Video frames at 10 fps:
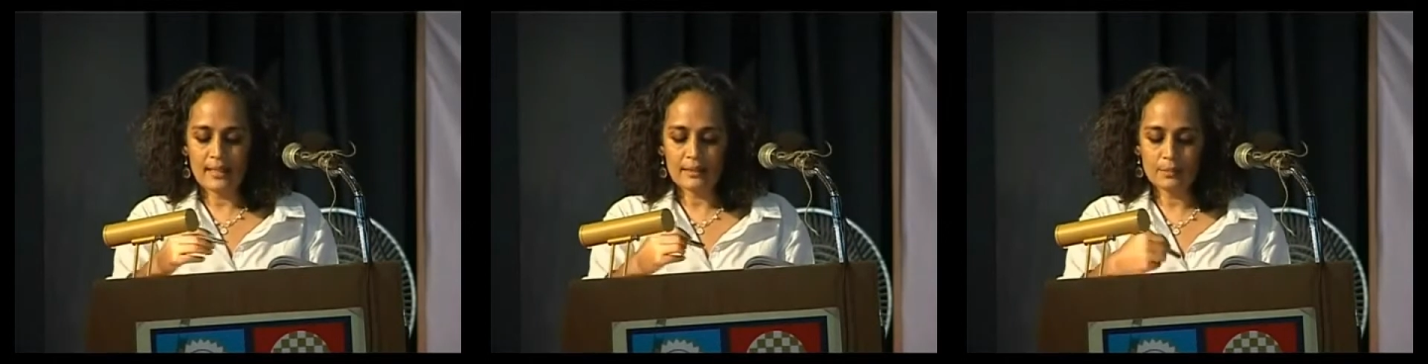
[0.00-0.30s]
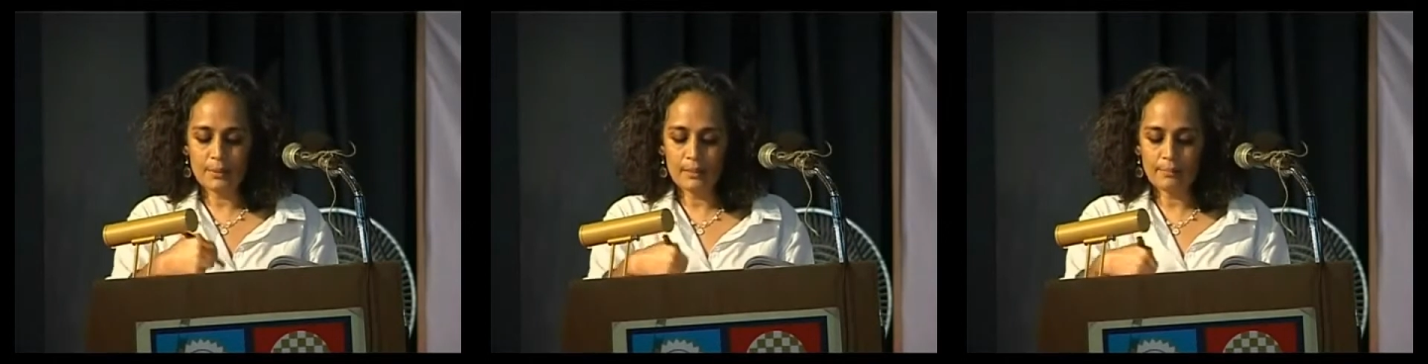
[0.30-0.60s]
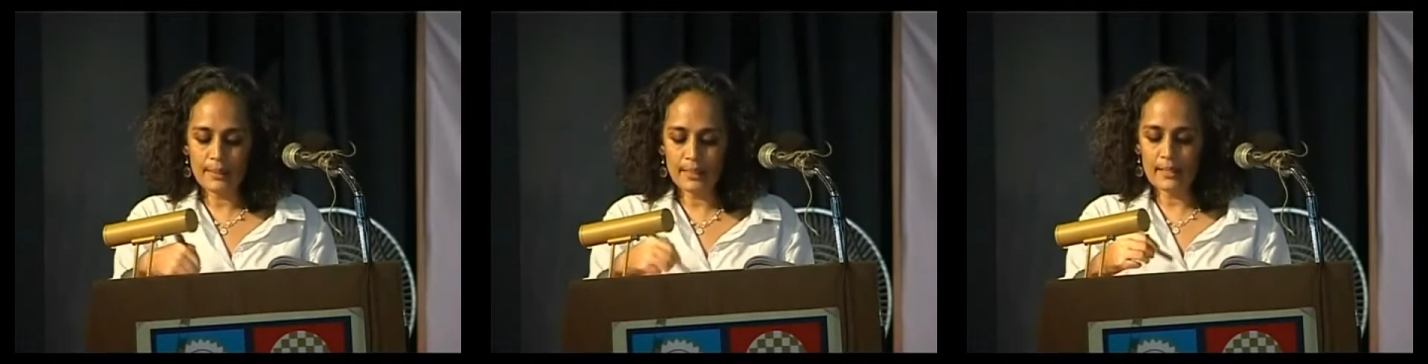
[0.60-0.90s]
that's
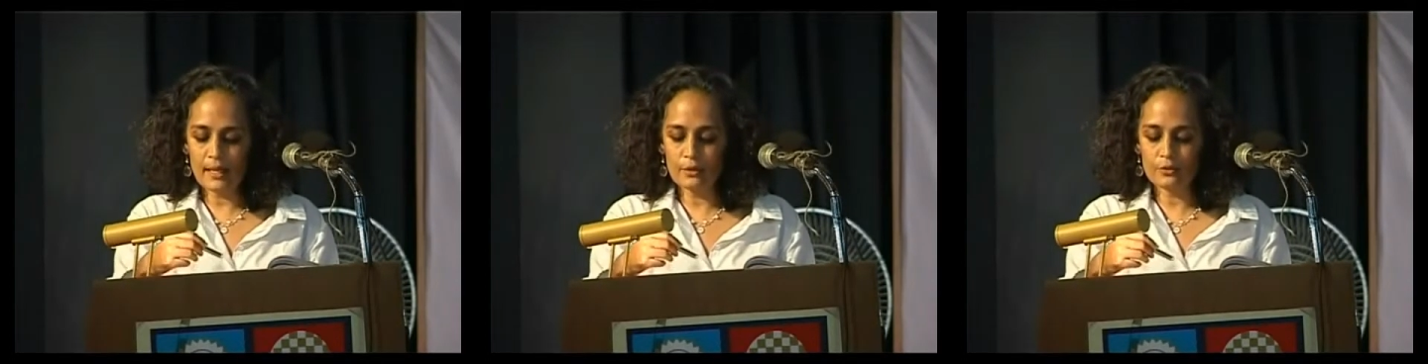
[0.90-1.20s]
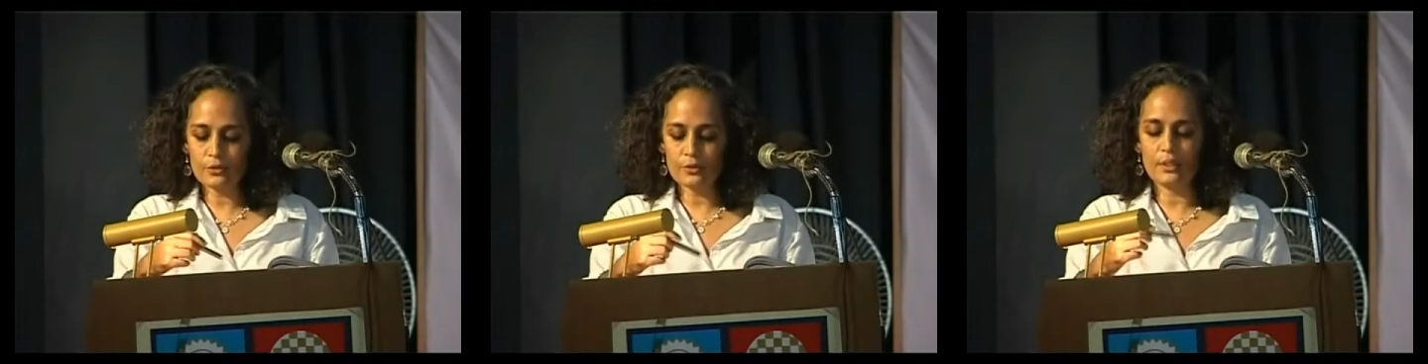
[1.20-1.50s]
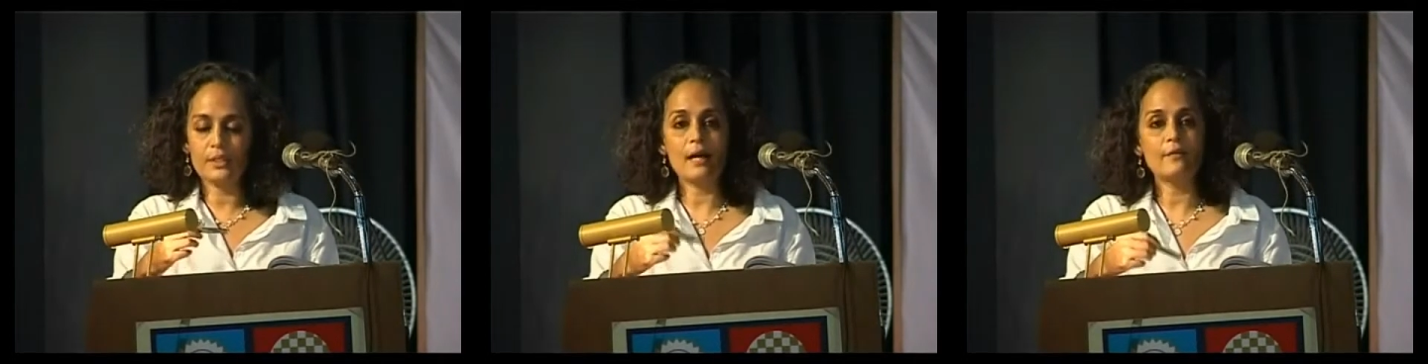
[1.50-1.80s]
being played out
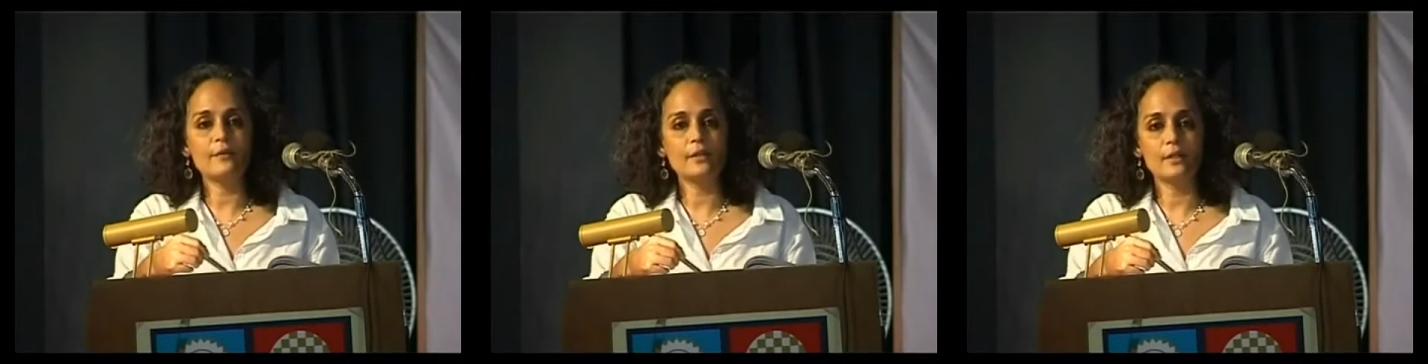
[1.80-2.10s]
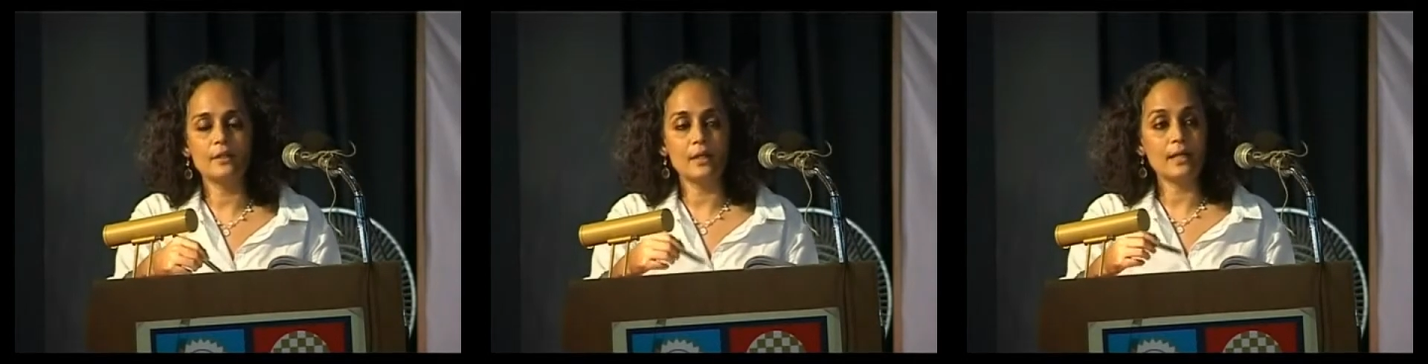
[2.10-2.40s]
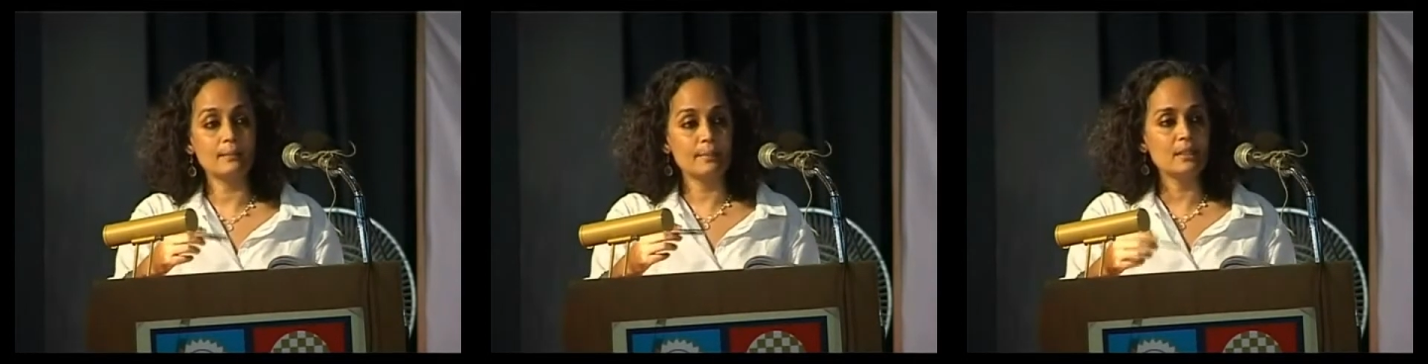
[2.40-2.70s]
in Africa
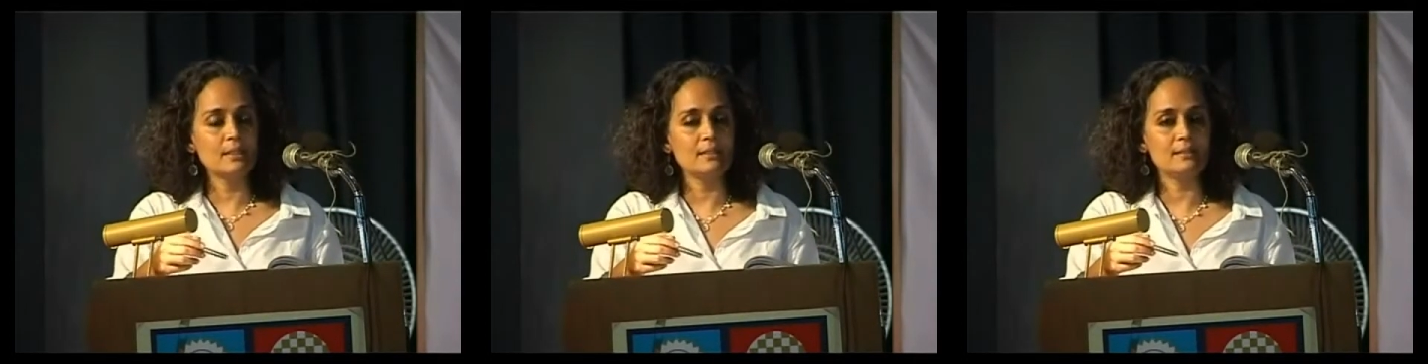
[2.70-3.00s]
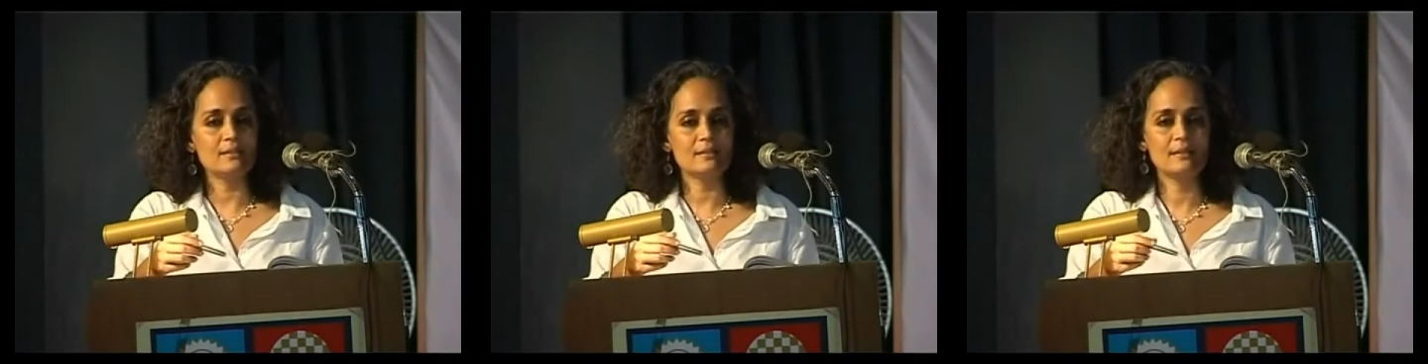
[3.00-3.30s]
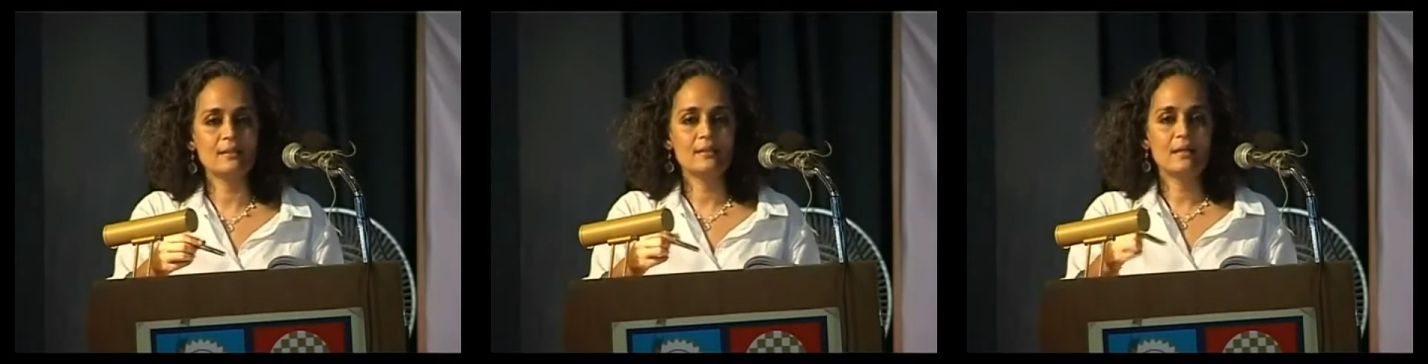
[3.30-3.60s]
and the Middle East,